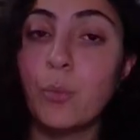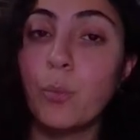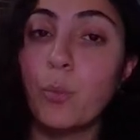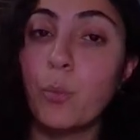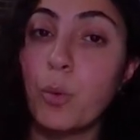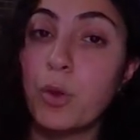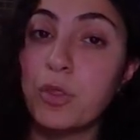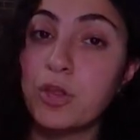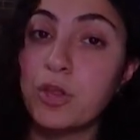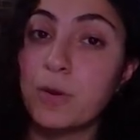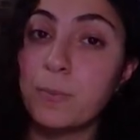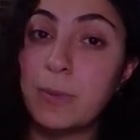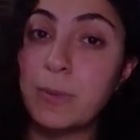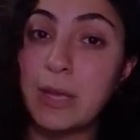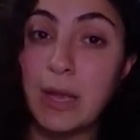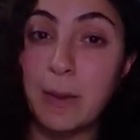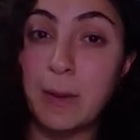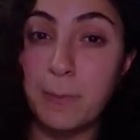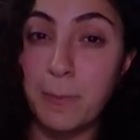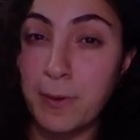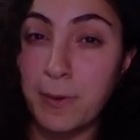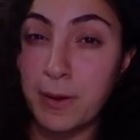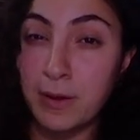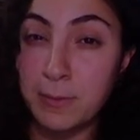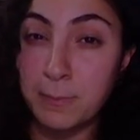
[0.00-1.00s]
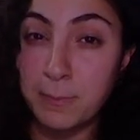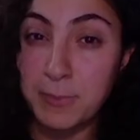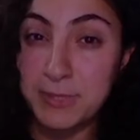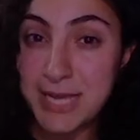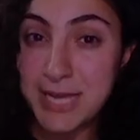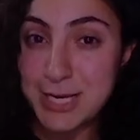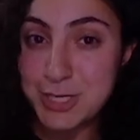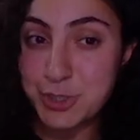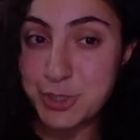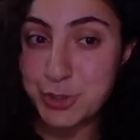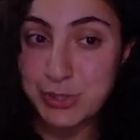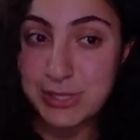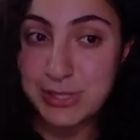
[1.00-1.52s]
Would there be a
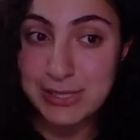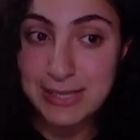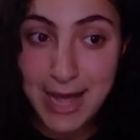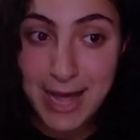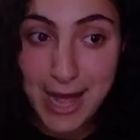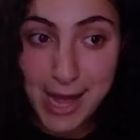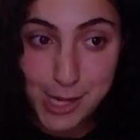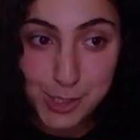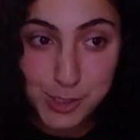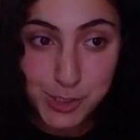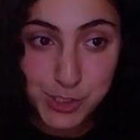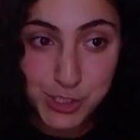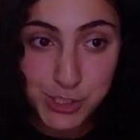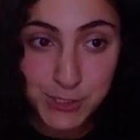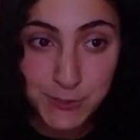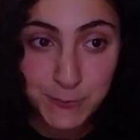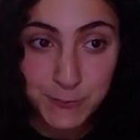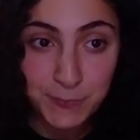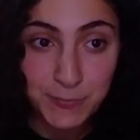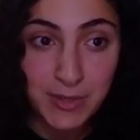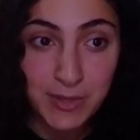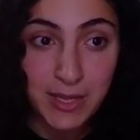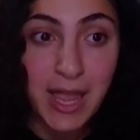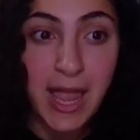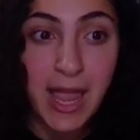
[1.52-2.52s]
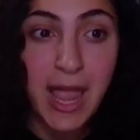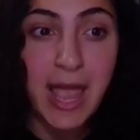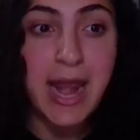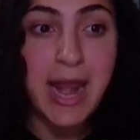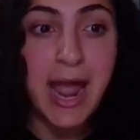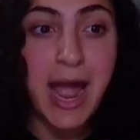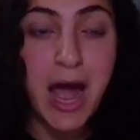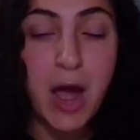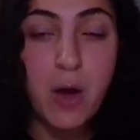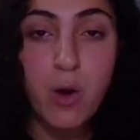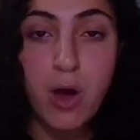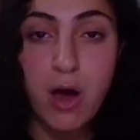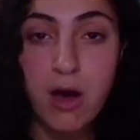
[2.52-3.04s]
potential clash? And
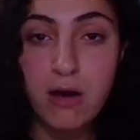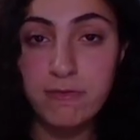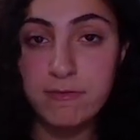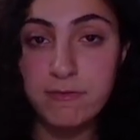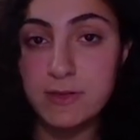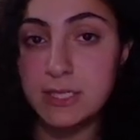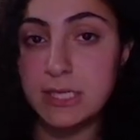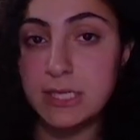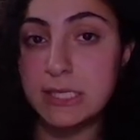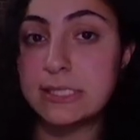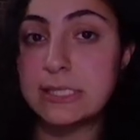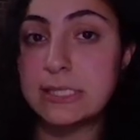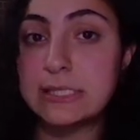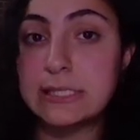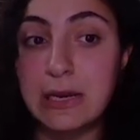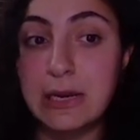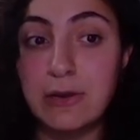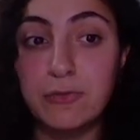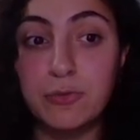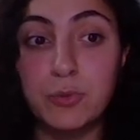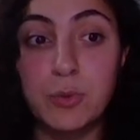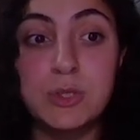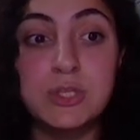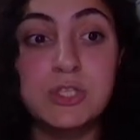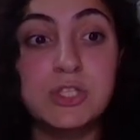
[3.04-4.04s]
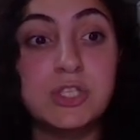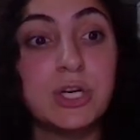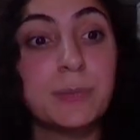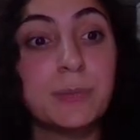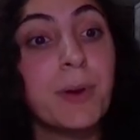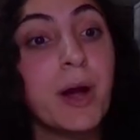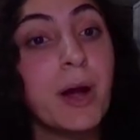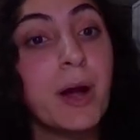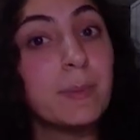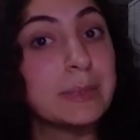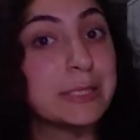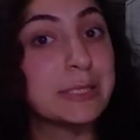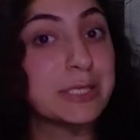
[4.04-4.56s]
how often does this influencer
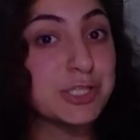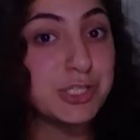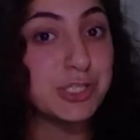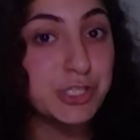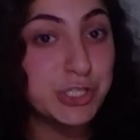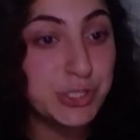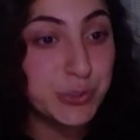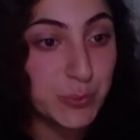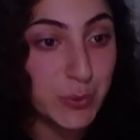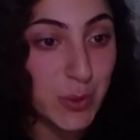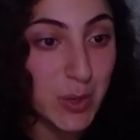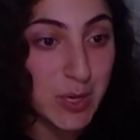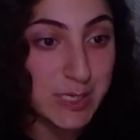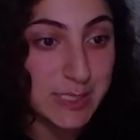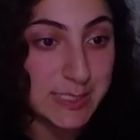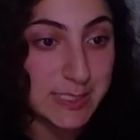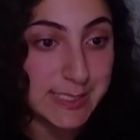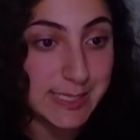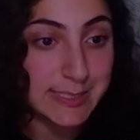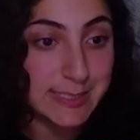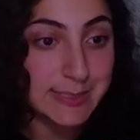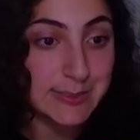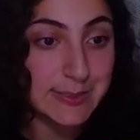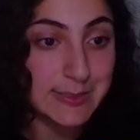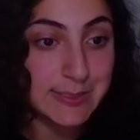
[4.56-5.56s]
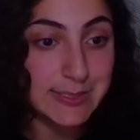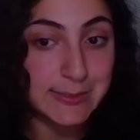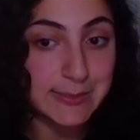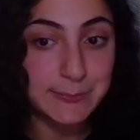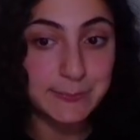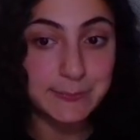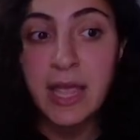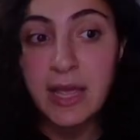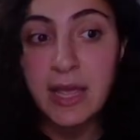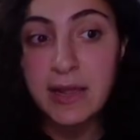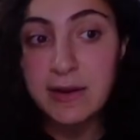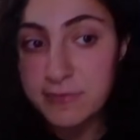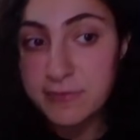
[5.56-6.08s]
publish new content?
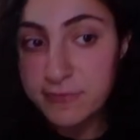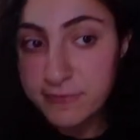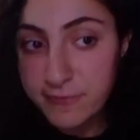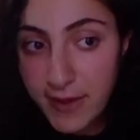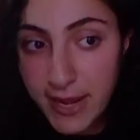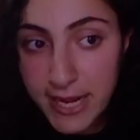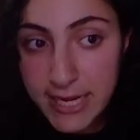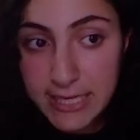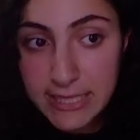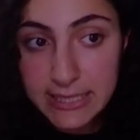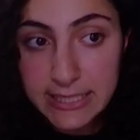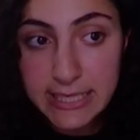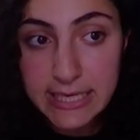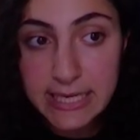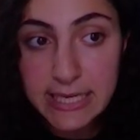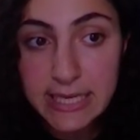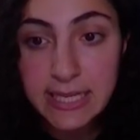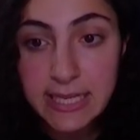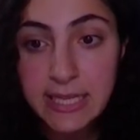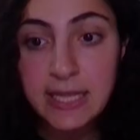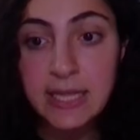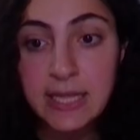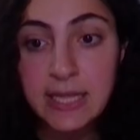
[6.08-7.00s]
And finally,